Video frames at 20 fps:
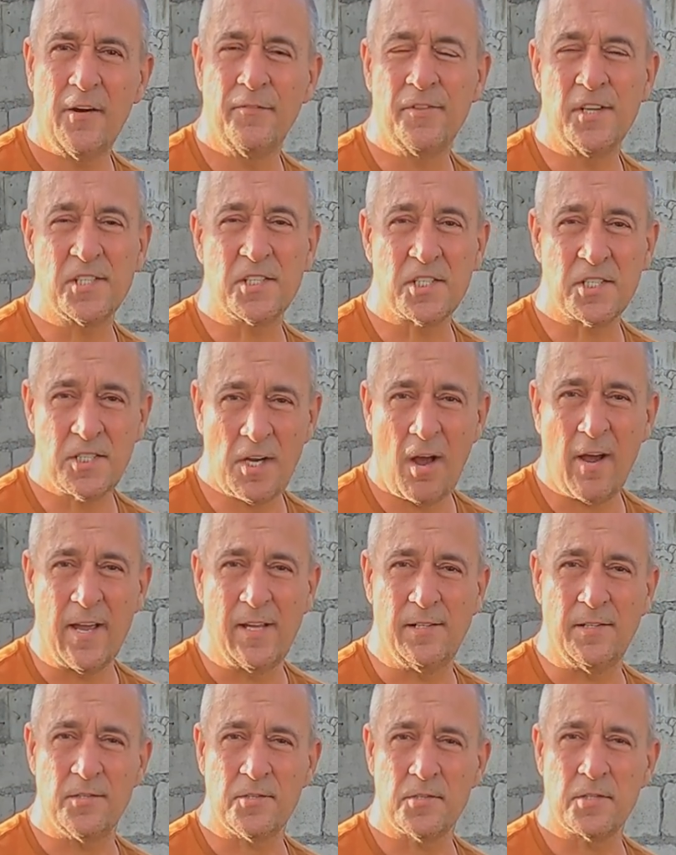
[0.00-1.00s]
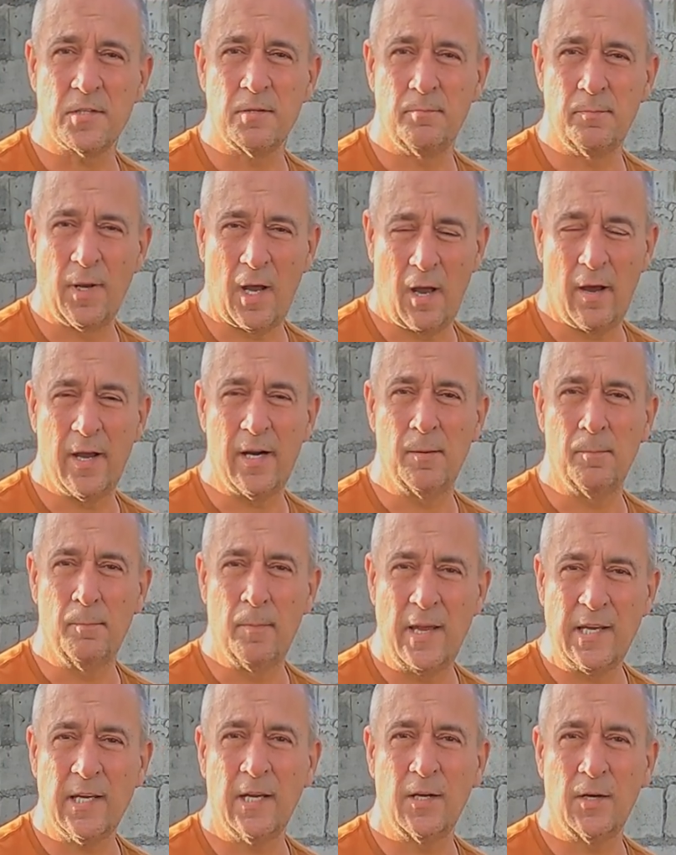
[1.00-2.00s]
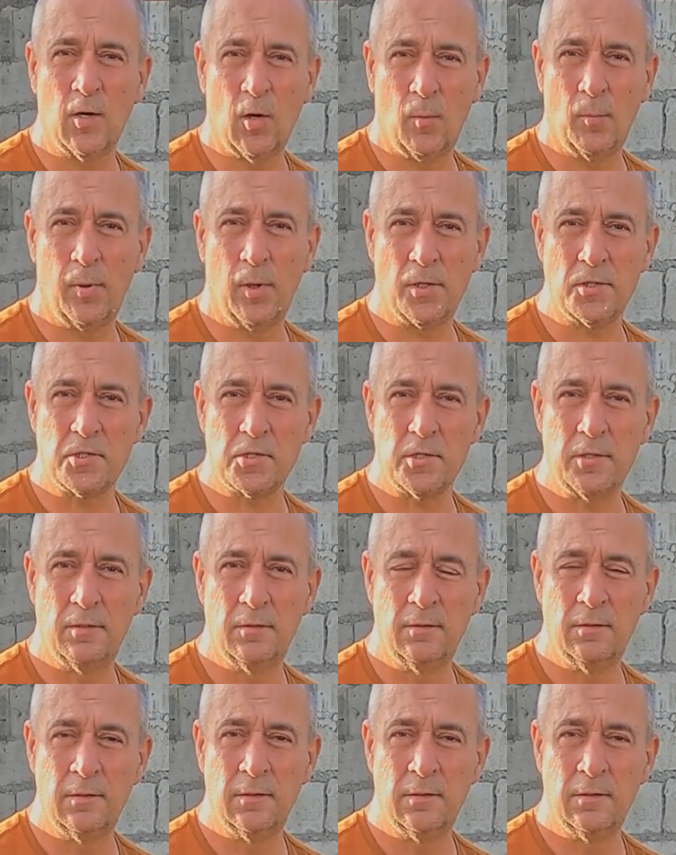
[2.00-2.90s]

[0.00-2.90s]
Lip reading: of the science behind making compost.